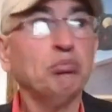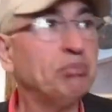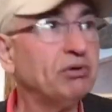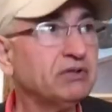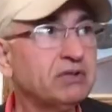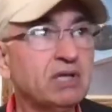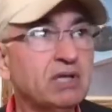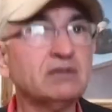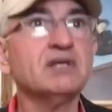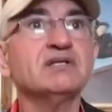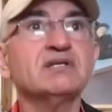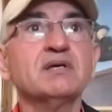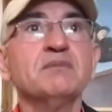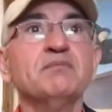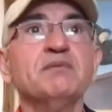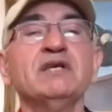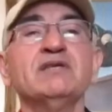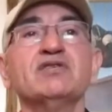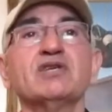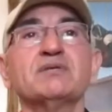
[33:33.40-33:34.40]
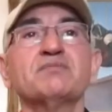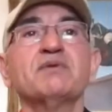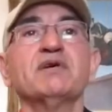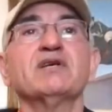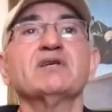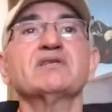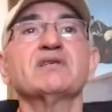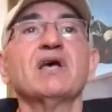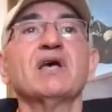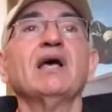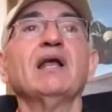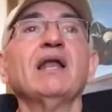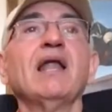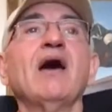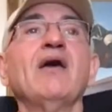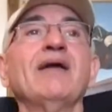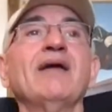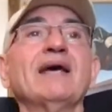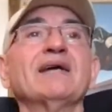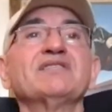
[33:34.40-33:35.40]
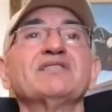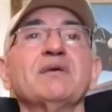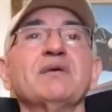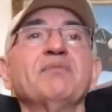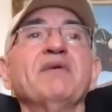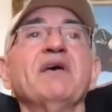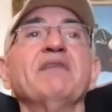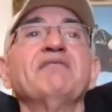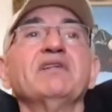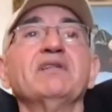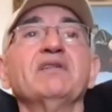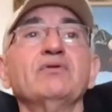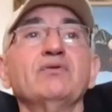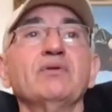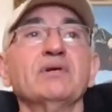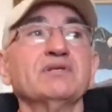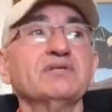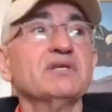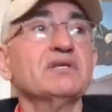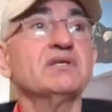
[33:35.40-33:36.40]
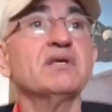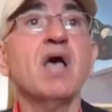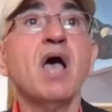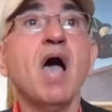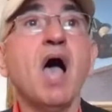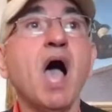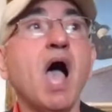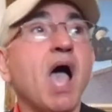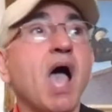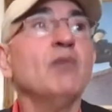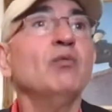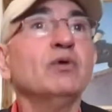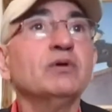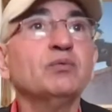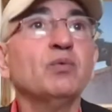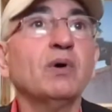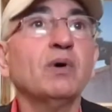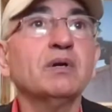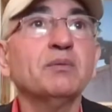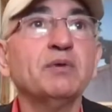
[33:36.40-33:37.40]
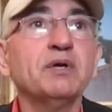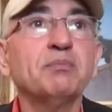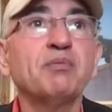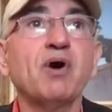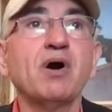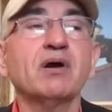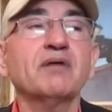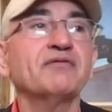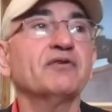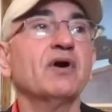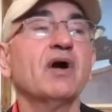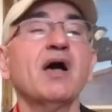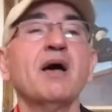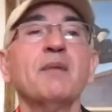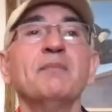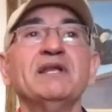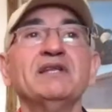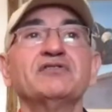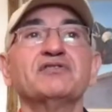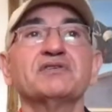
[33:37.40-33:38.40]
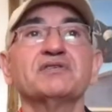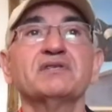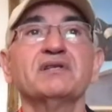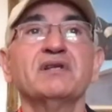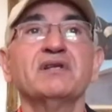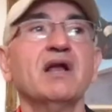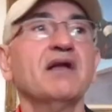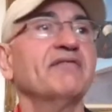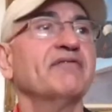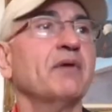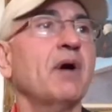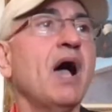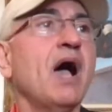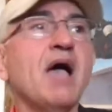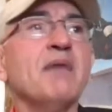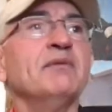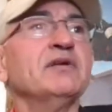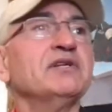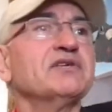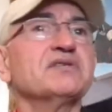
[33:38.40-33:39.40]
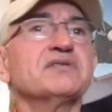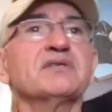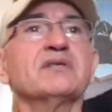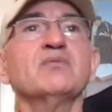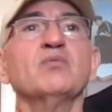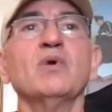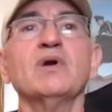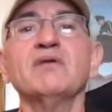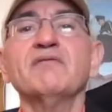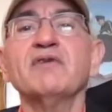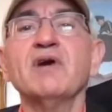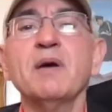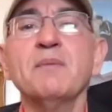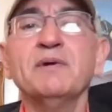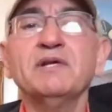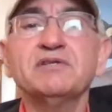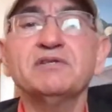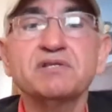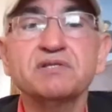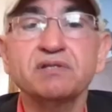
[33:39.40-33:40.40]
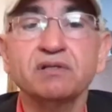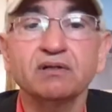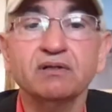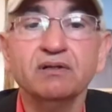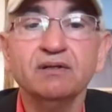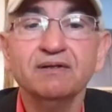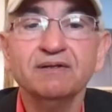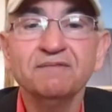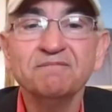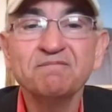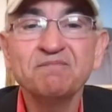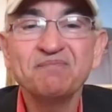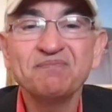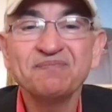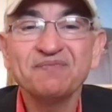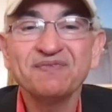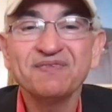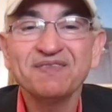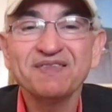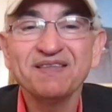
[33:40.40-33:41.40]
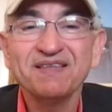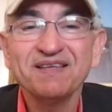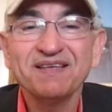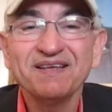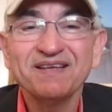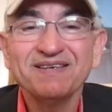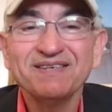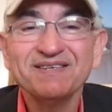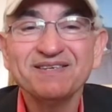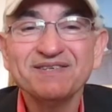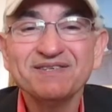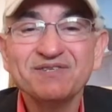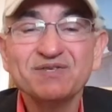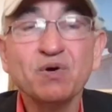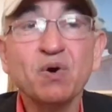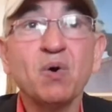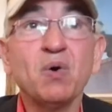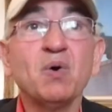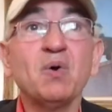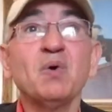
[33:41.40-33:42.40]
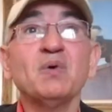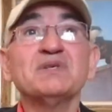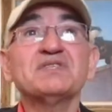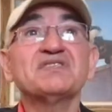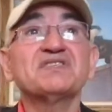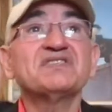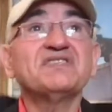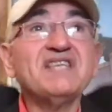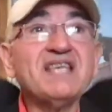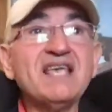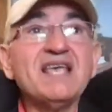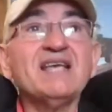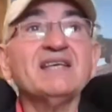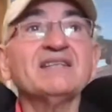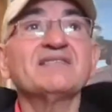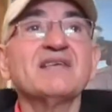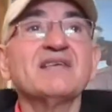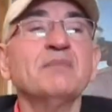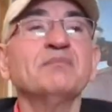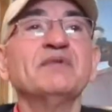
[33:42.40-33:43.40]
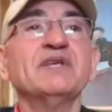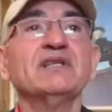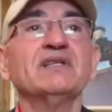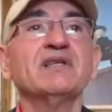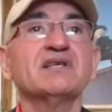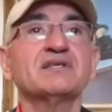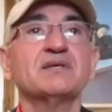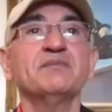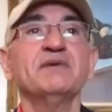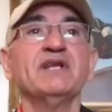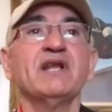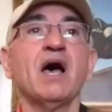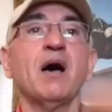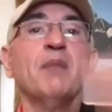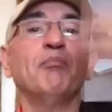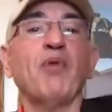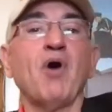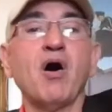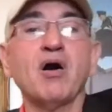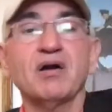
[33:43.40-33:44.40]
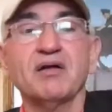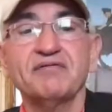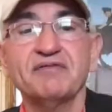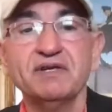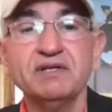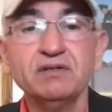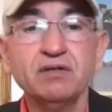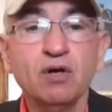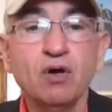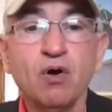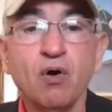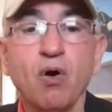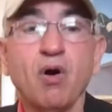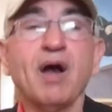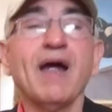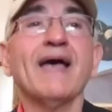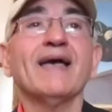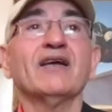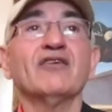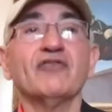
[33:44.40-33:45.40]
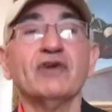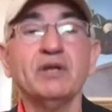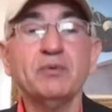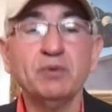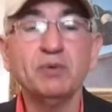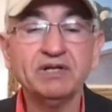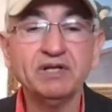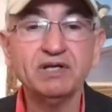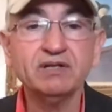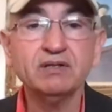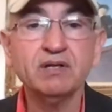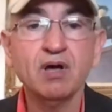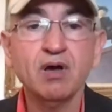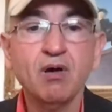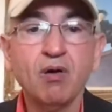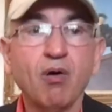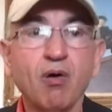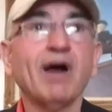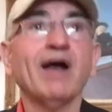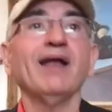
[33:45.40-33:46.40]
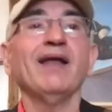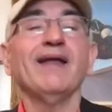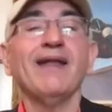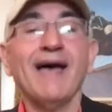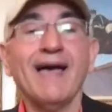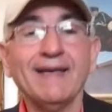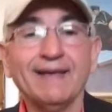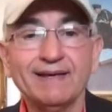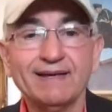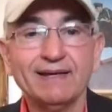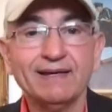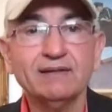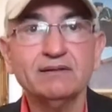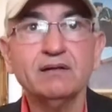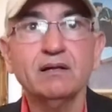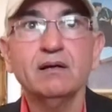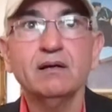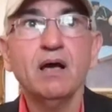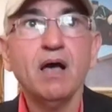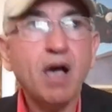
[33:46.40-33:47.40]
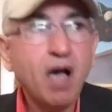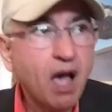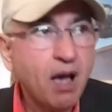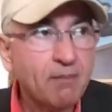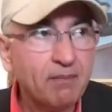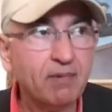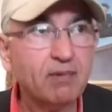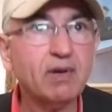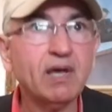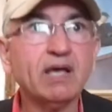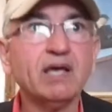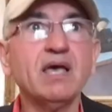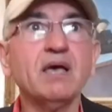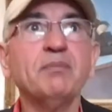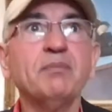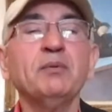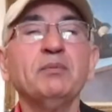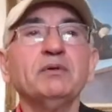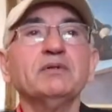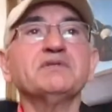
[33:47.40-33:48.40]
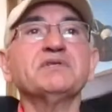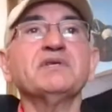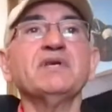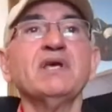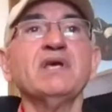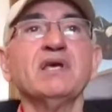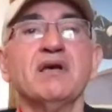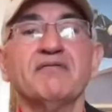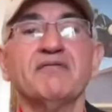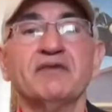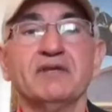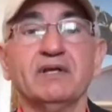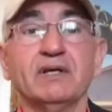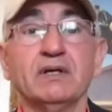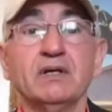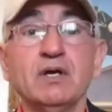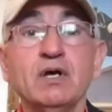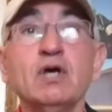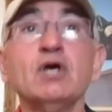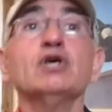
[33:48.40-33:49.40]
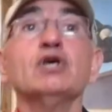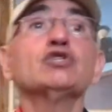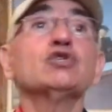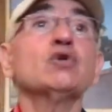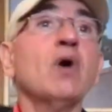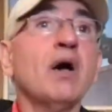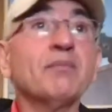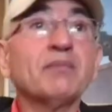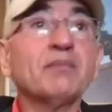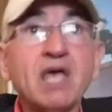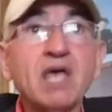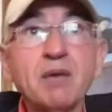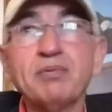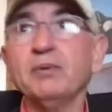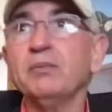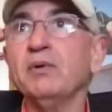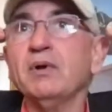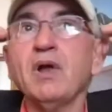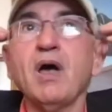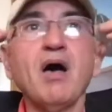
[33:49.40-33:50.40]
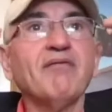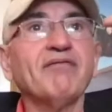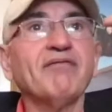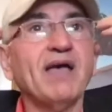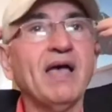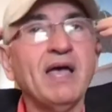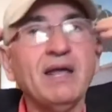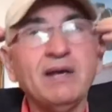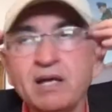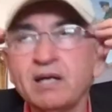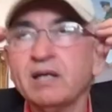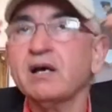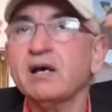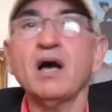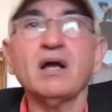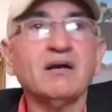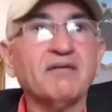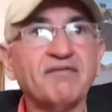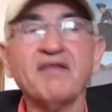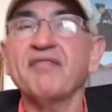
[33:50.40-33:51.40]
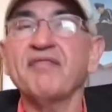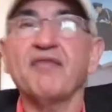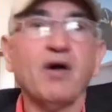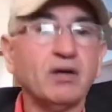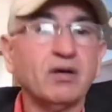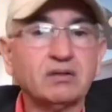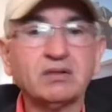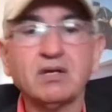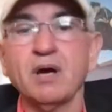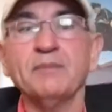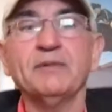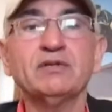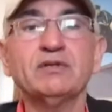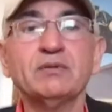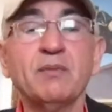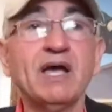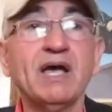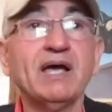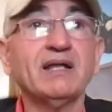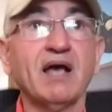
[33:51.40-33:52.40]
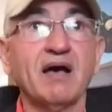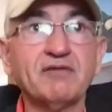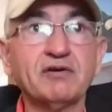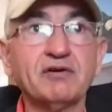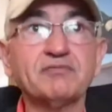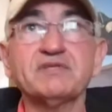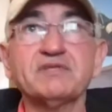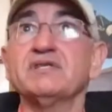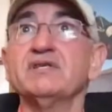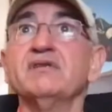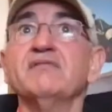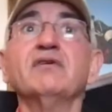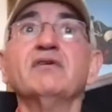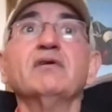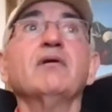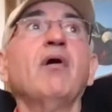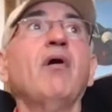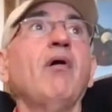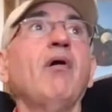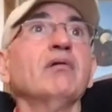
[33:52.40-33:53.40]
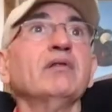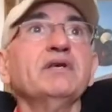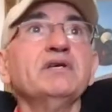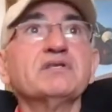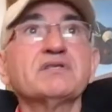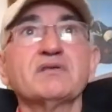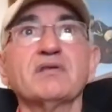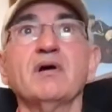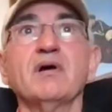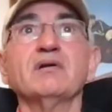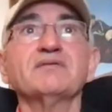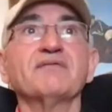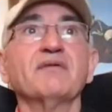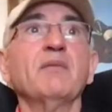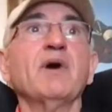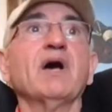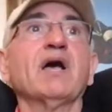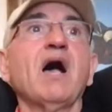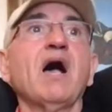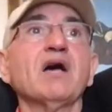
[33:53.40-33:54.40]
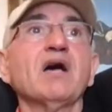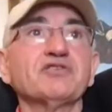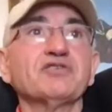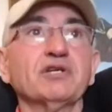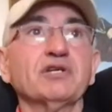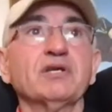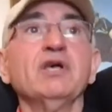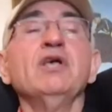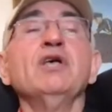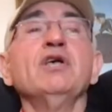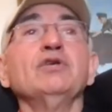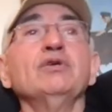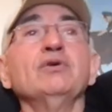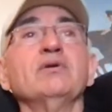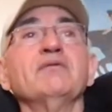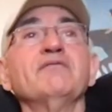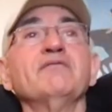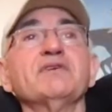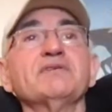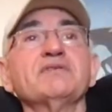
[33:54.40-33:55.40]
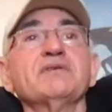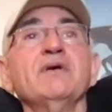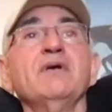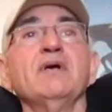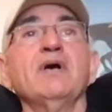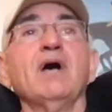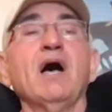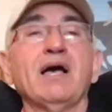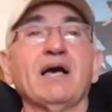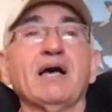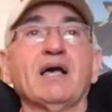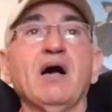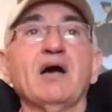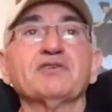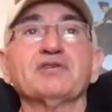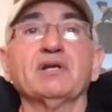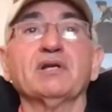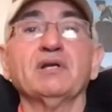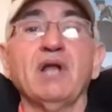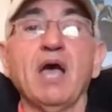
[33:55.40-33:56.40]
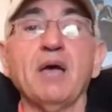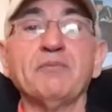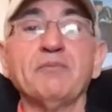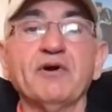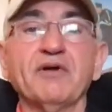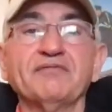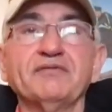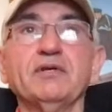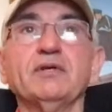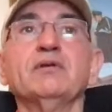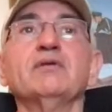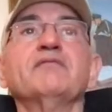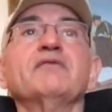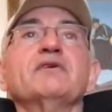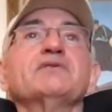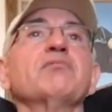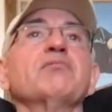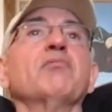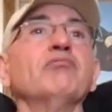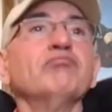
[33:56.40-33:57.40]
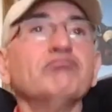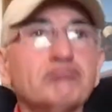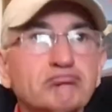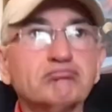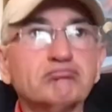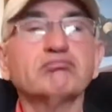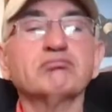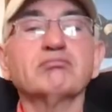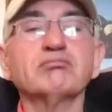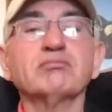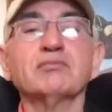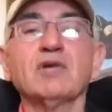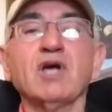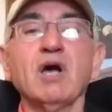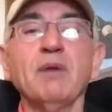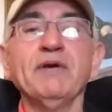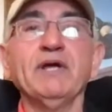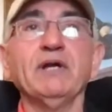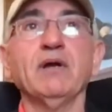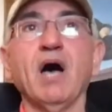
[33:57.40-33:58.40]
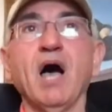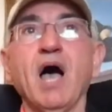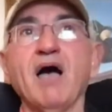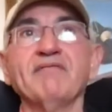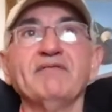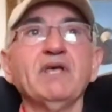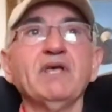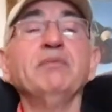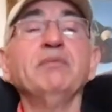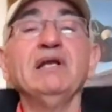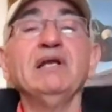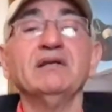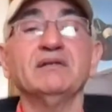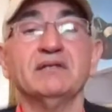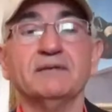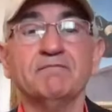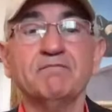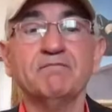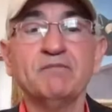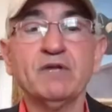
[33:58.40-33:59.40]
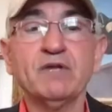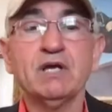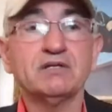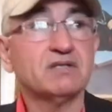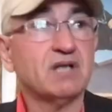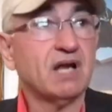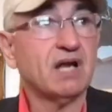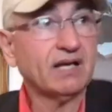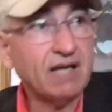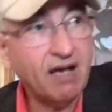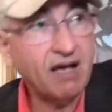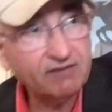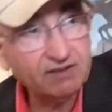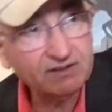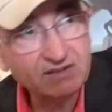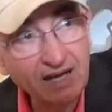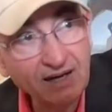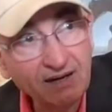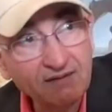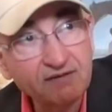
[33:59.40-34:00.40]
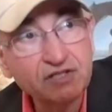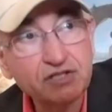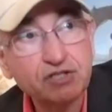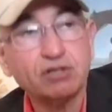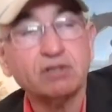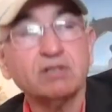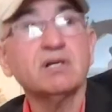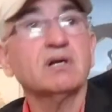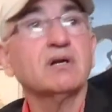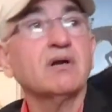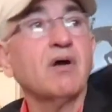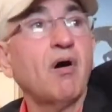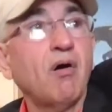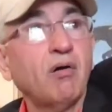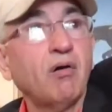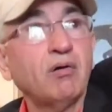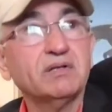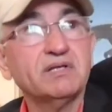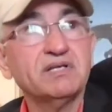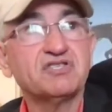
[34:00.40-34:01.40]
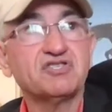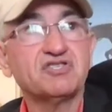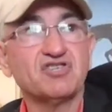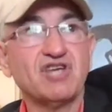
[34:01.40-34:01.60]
But that doesn't mean just because I allow and accept everything to exist, I would want to be part of it, or I'm interested in it. I'm interested in whatever I'm interested in. So seeing something doesn't mean I'm part of it, or I agree with it, or I like it. I'm capable of seeing everything. So I'm capable of any kind of a thought coming to my head. I have a receiver, all these thoughts from Akashic Universe, Akashic Library of the Universe come in. I have the ability. It's like I have a television and all these